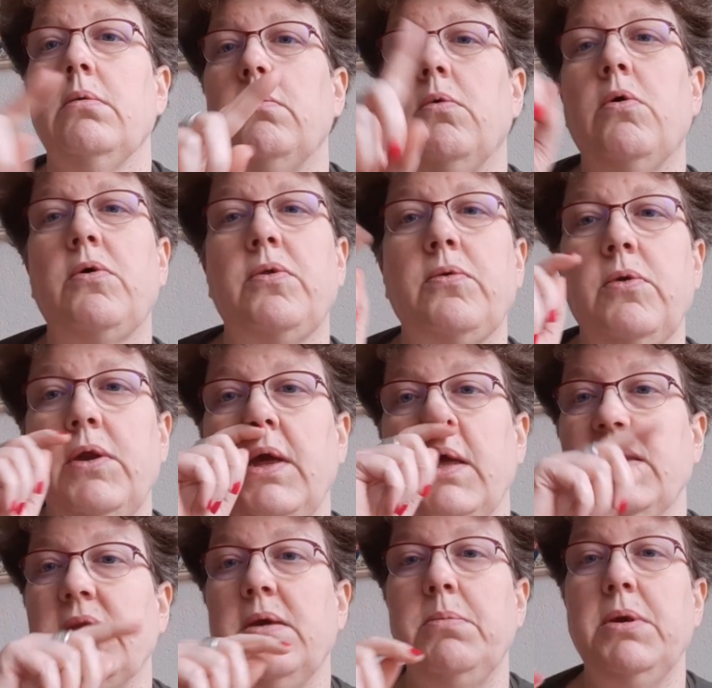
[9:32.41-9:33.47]
walk through the
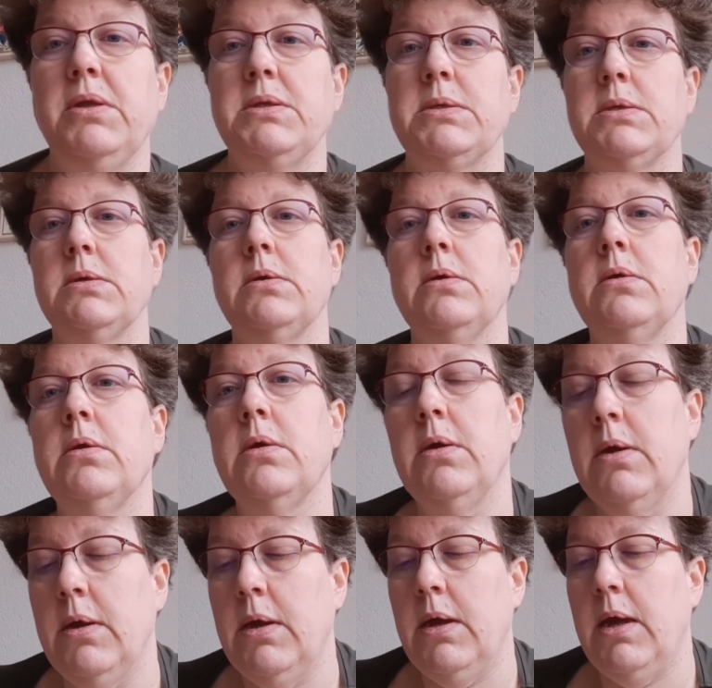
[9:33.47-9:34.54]
exhibit,
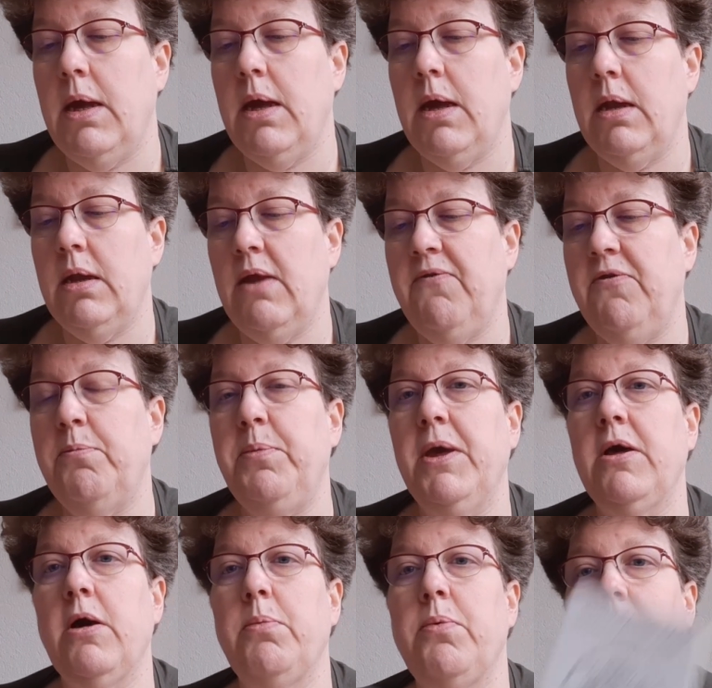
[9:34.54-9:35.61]
and if you
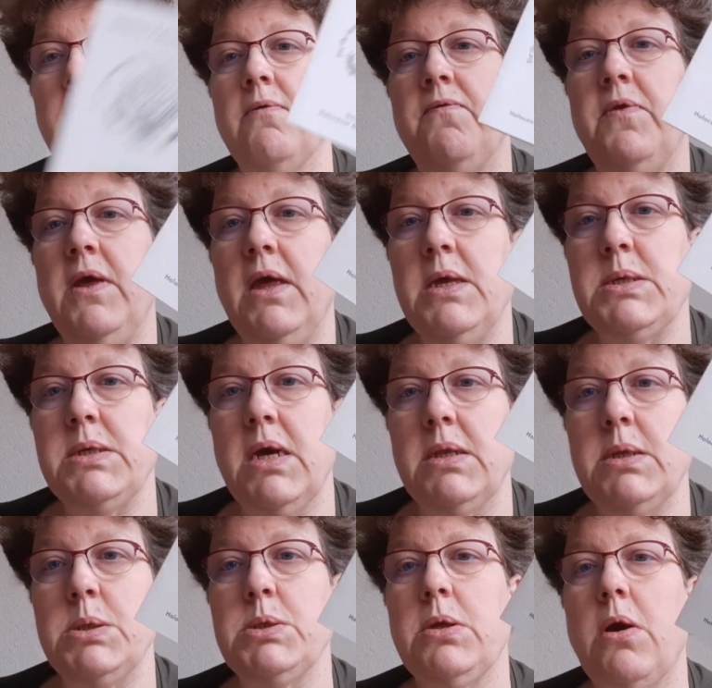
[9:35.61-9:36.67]
pick up one of these
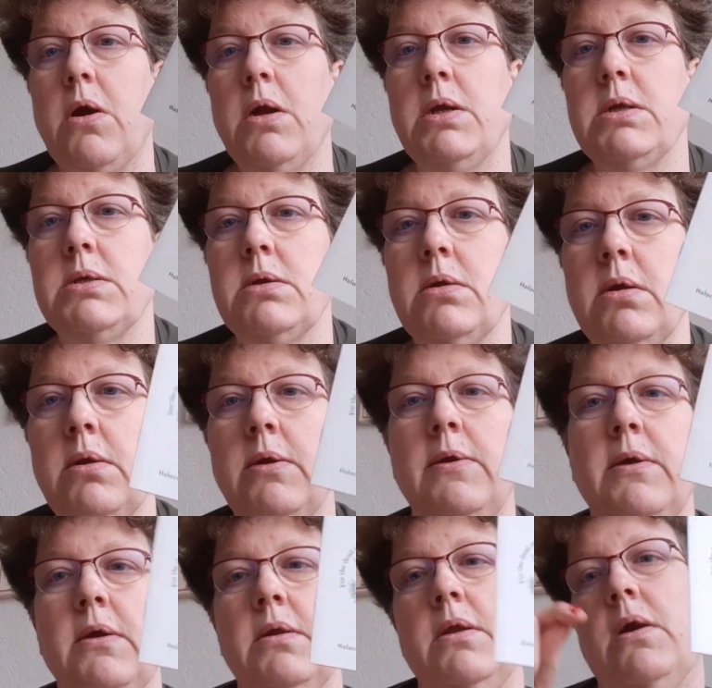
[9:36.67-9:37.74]
at the start,
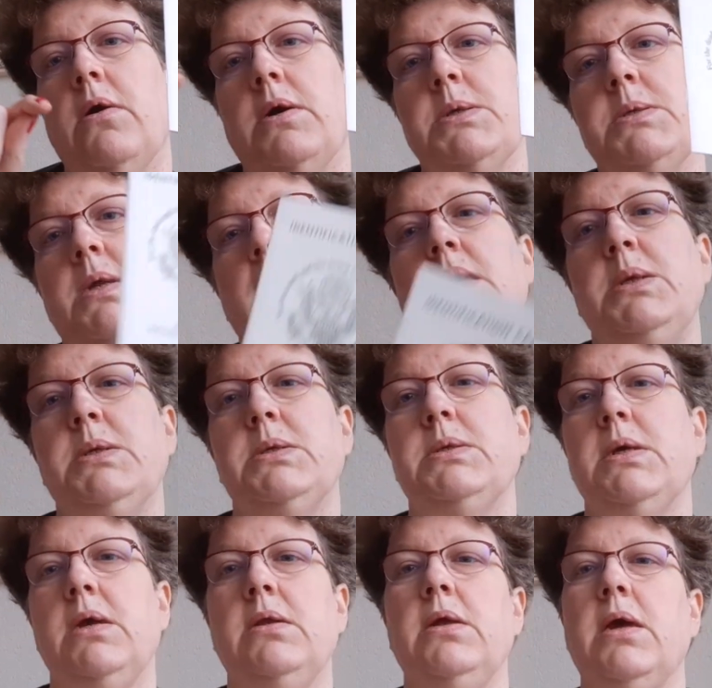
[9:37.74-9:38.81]
there are
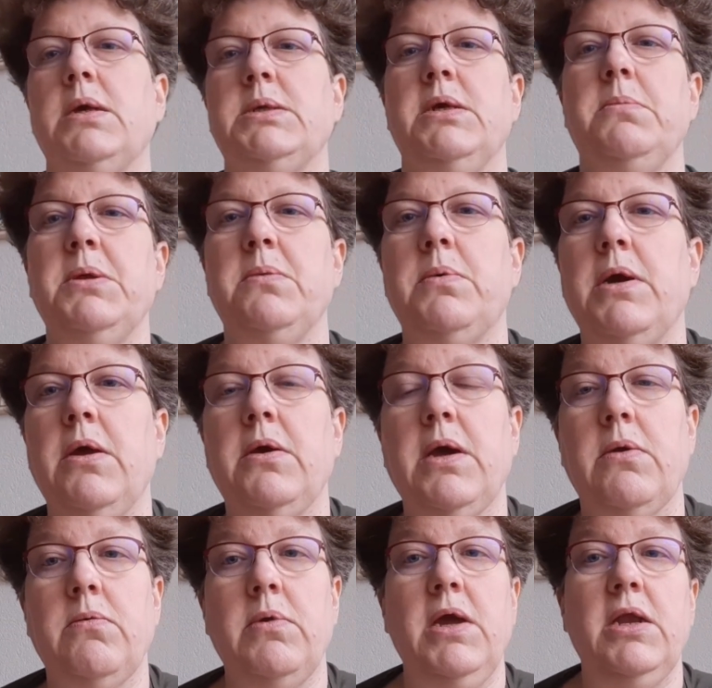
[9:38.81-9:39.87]
stages in the exhibit where you
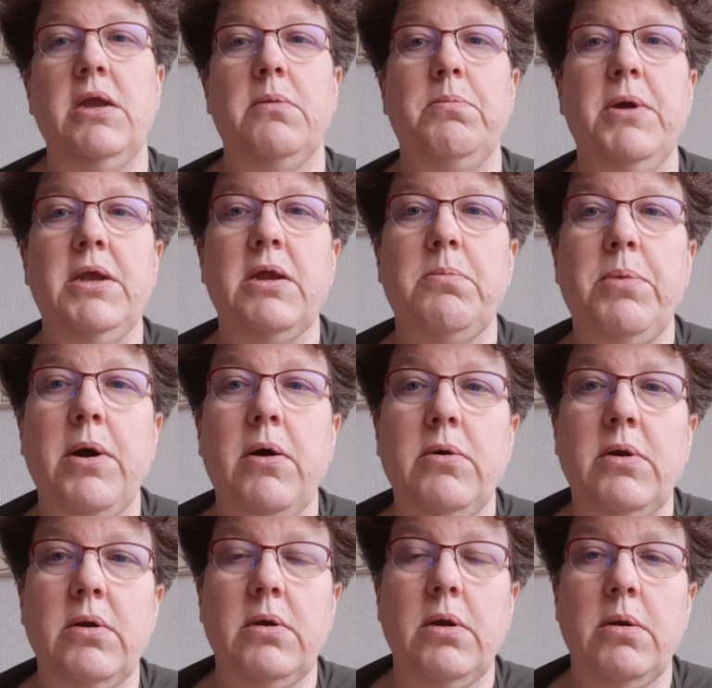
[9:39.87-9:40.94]
can read a bit
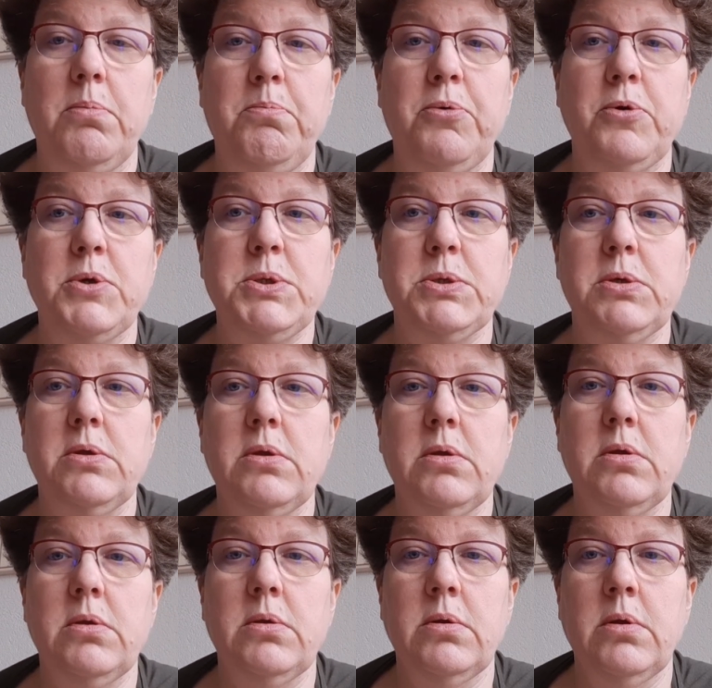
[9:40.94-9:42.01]
about the
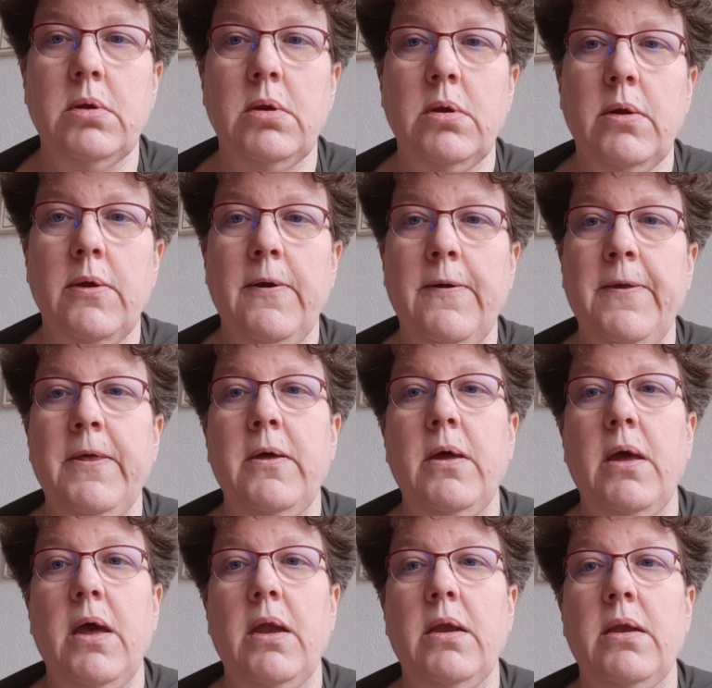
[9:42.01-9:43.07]
person
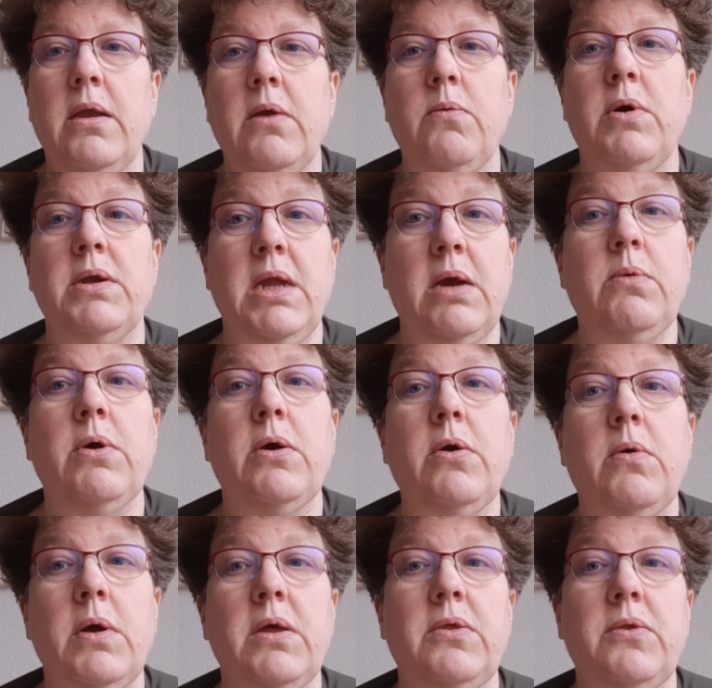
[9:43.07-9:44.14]
and what they were
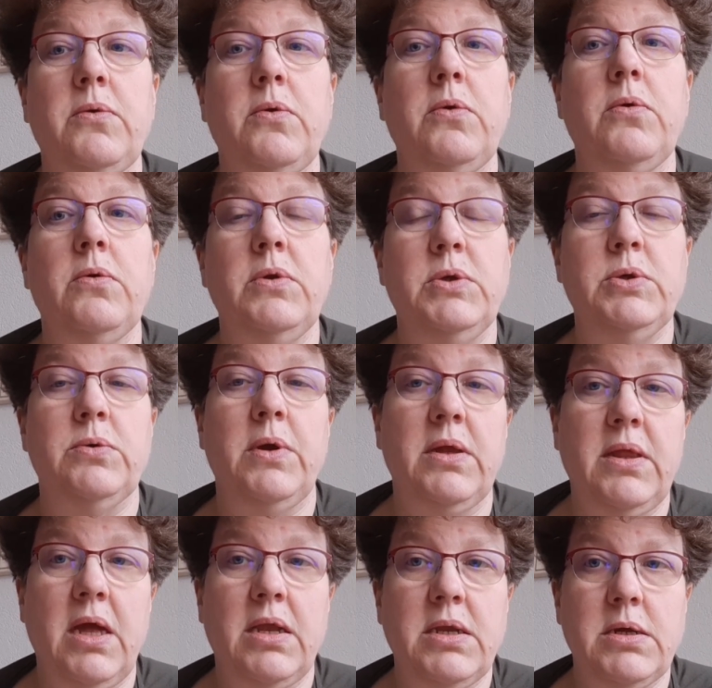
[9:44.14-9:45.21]
going through
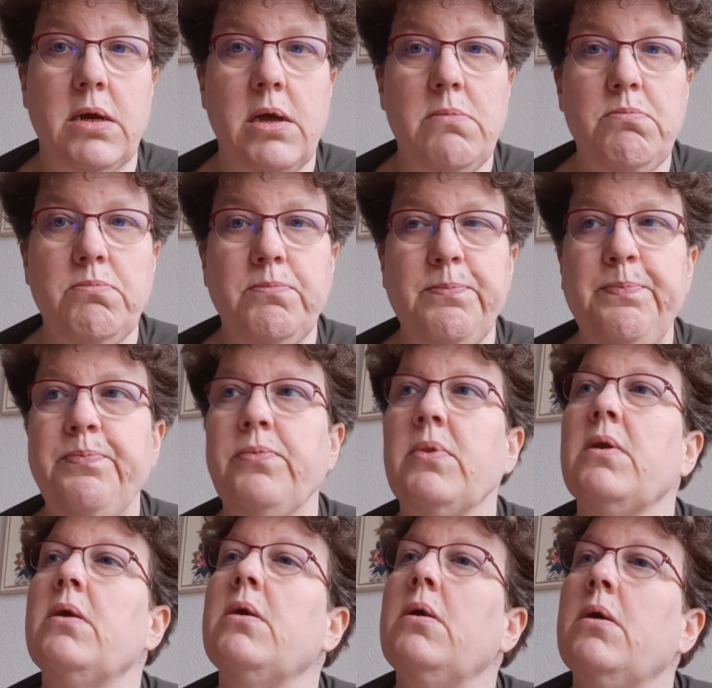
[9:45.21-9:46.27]
during that time.
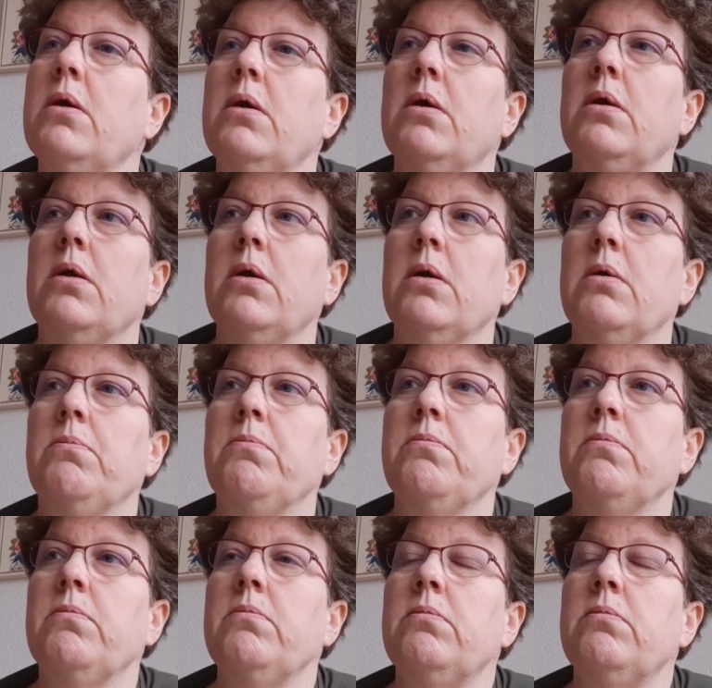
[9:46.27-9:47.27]
And